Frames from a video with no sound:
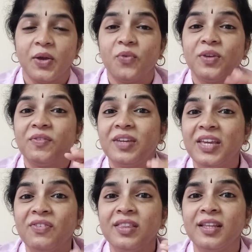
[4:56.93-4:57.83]
We have
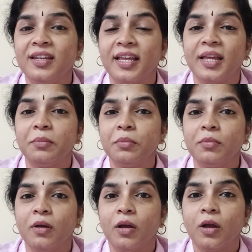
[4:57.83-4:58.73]
given the
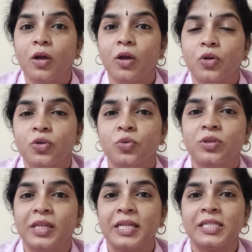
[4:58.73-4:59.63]
name to
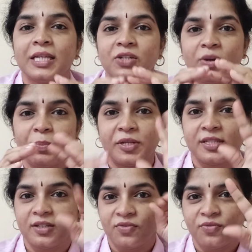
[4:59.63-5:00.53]
things that
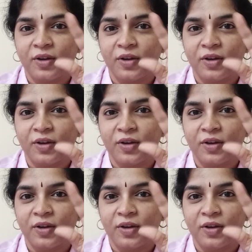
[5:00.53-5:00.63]
represent